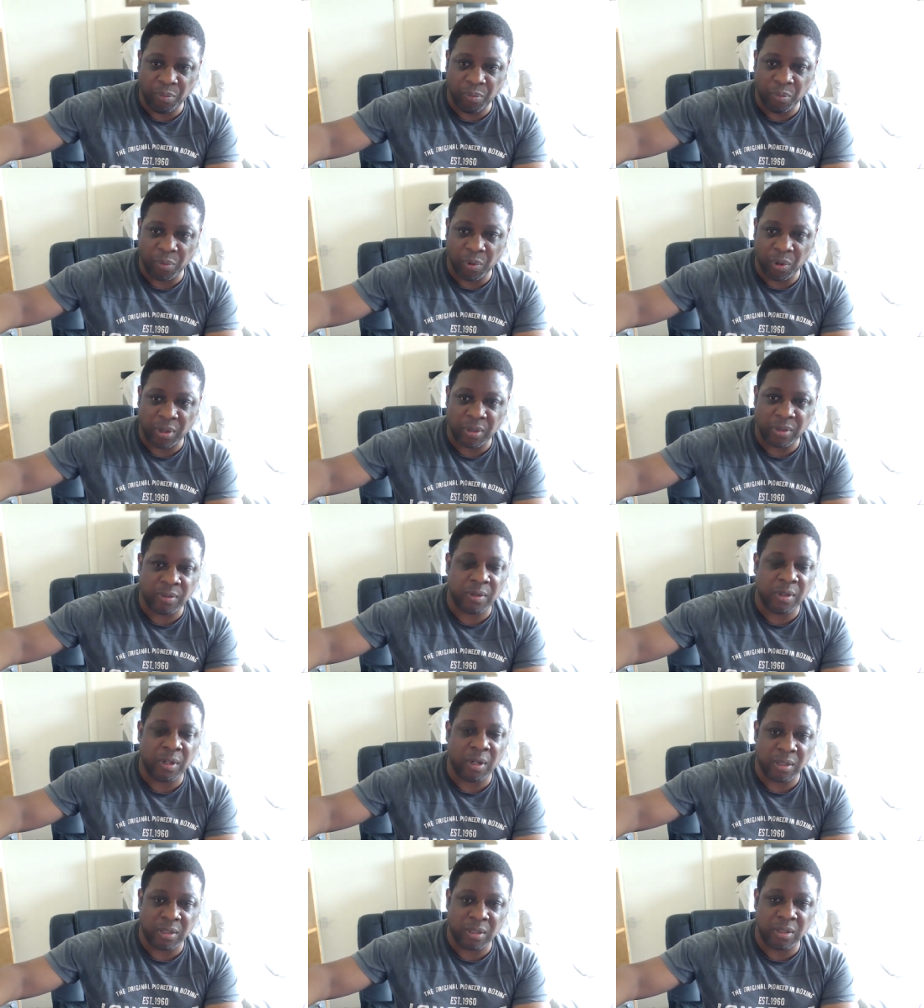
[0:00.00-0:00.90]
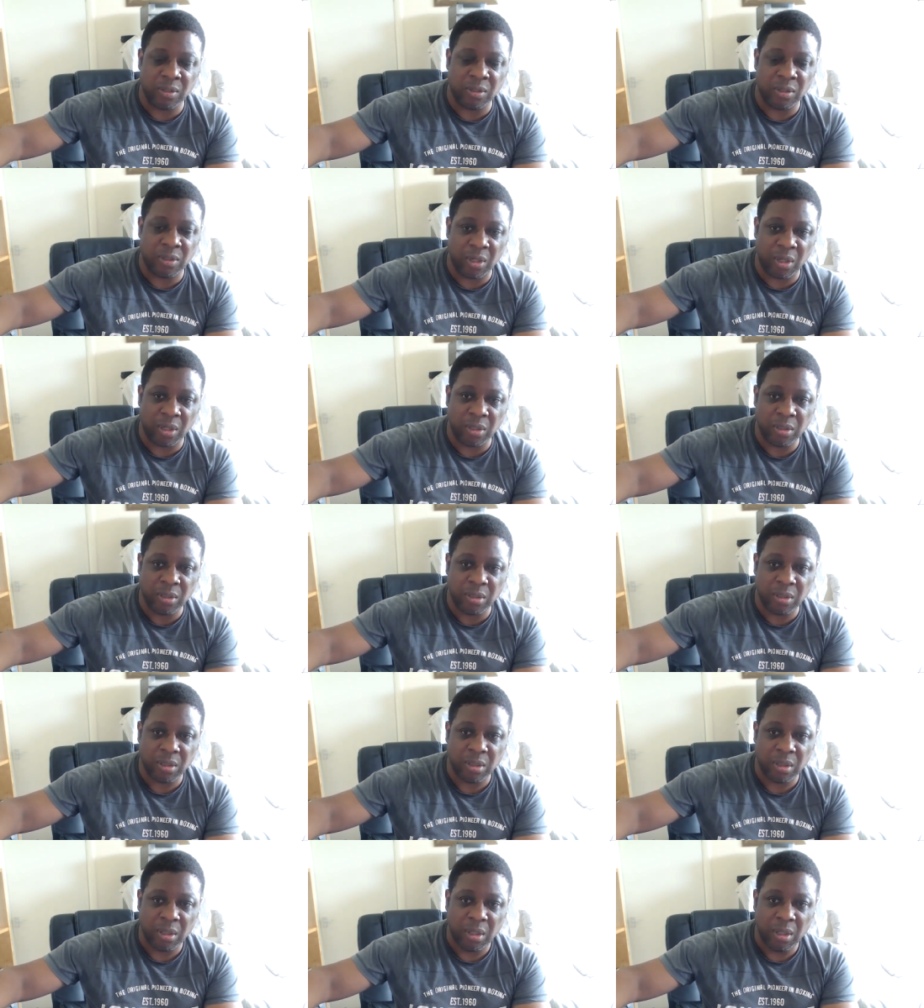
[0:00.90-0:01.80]
working class
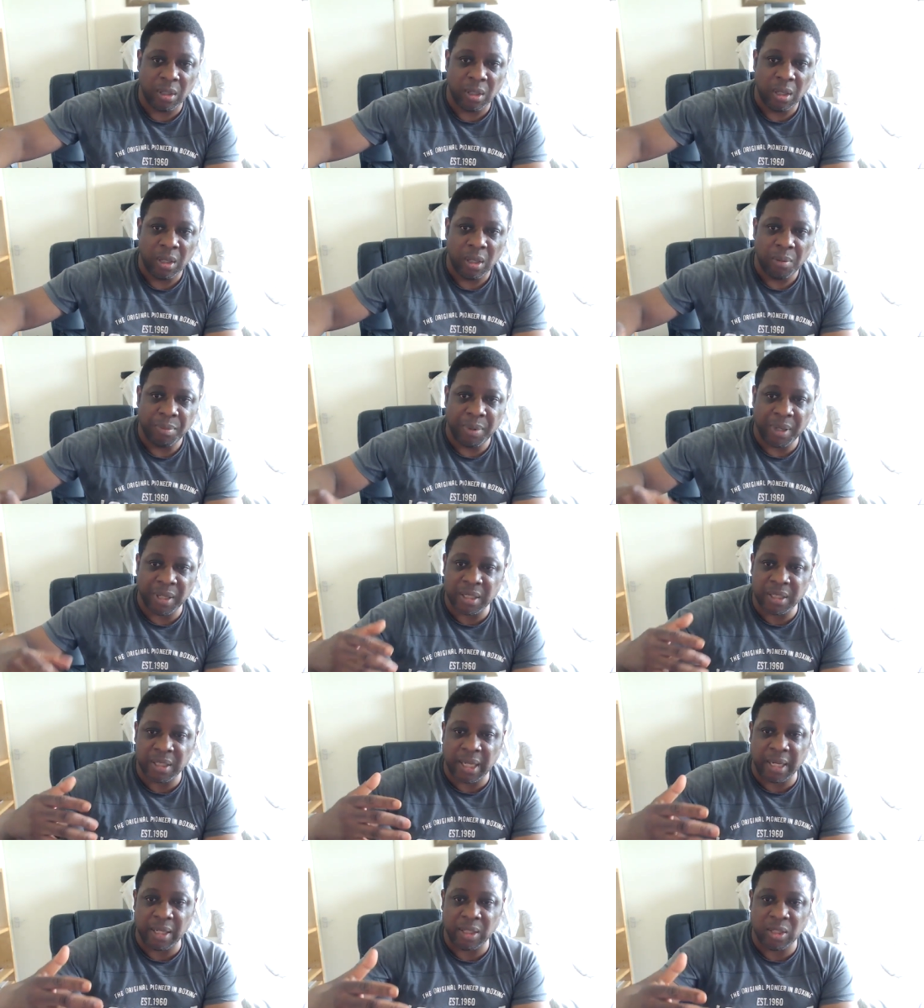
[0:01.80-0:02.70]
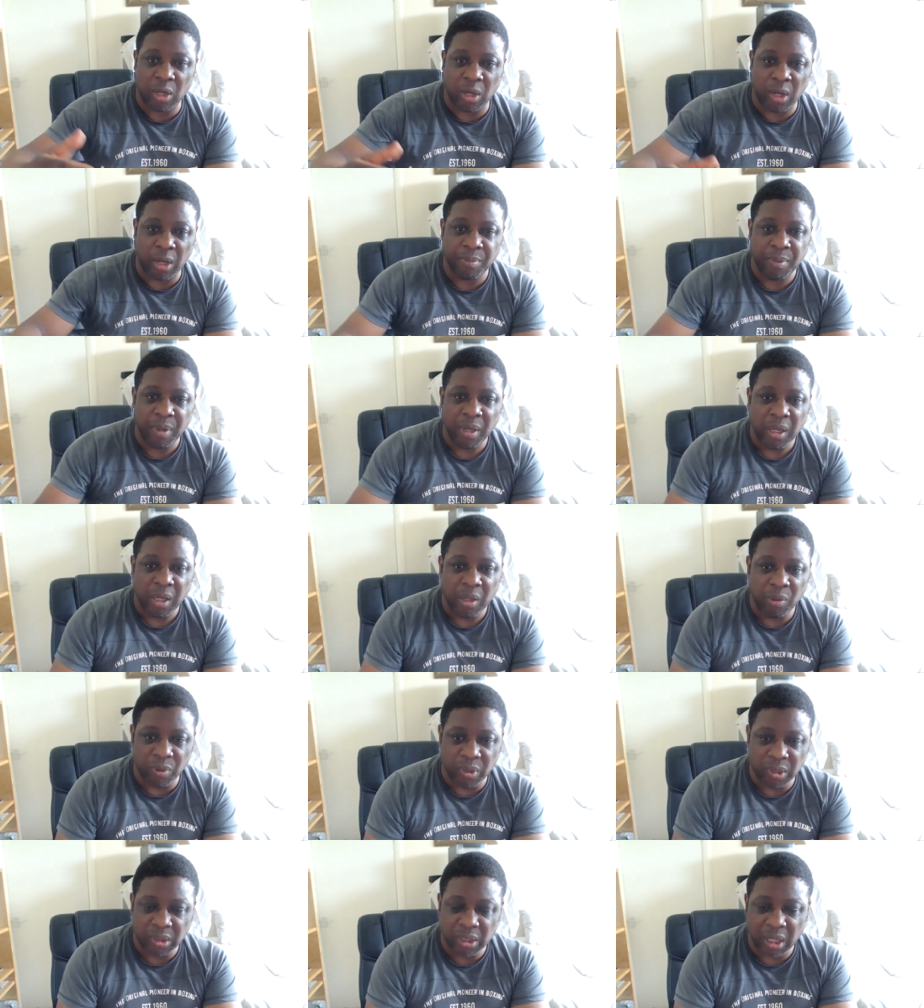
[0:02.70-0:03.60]
concerns, but at the same time, he
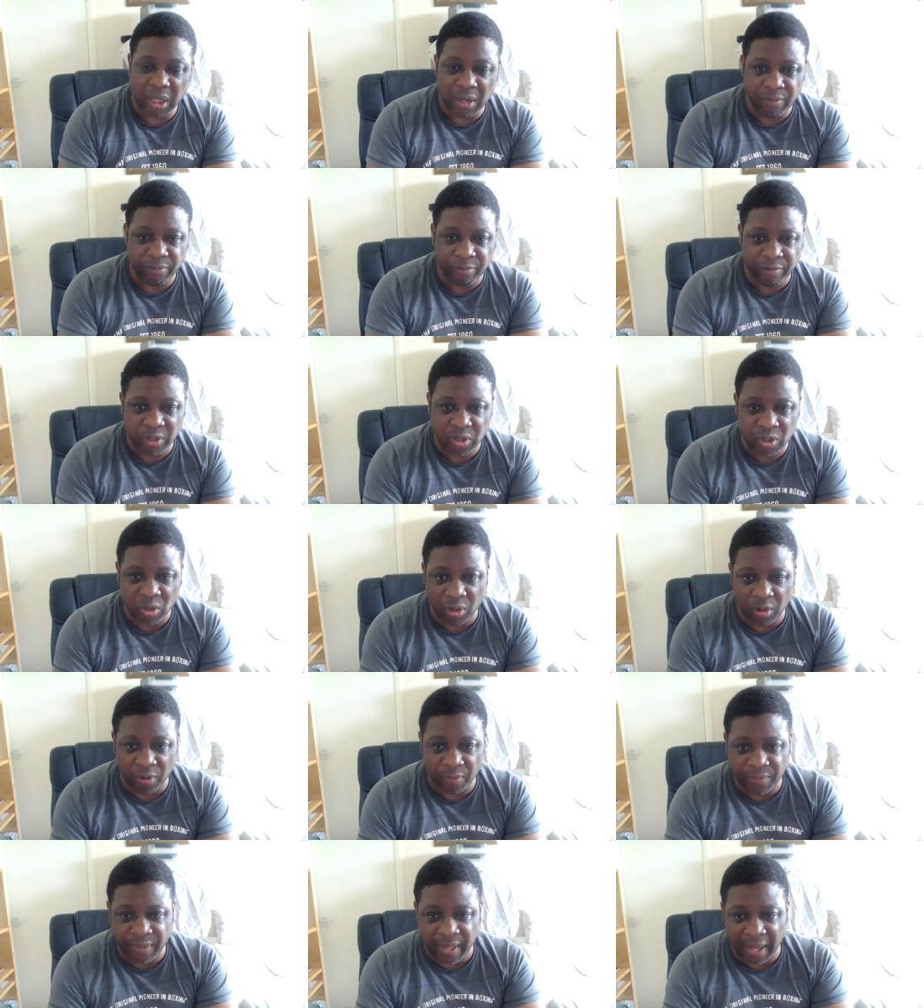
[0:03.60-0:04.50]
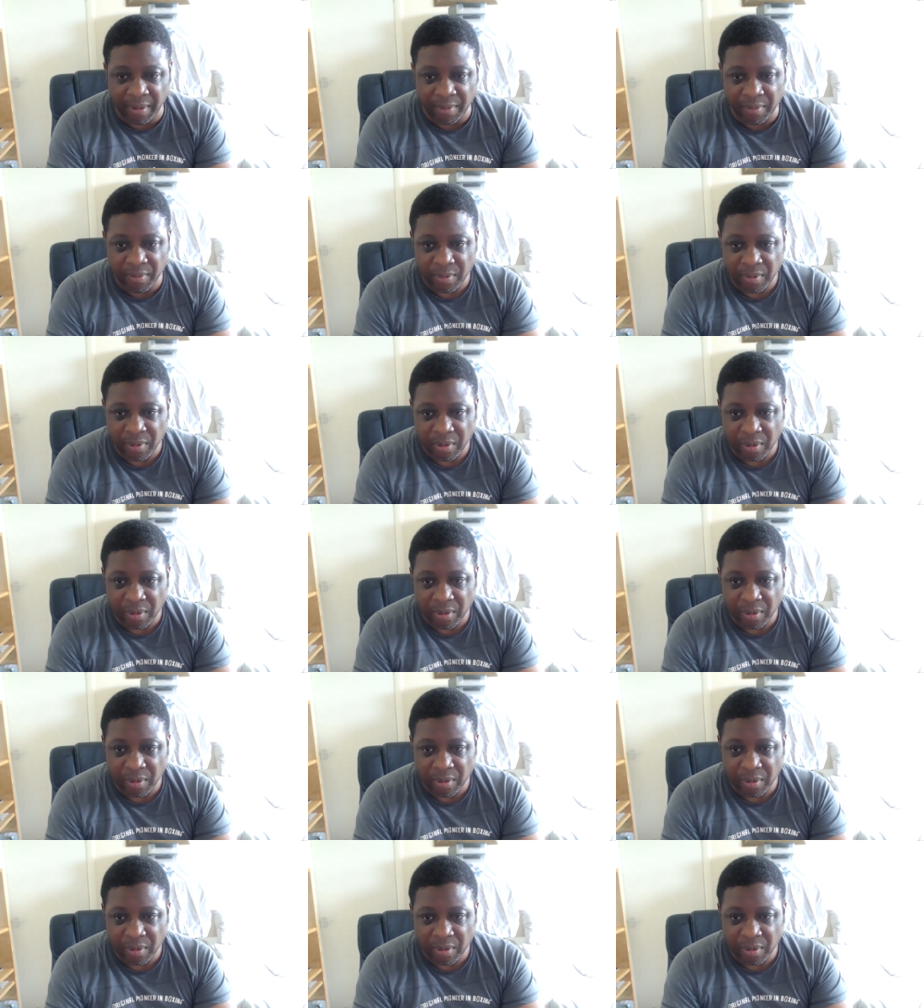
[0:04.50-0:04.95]
wants the leverage of that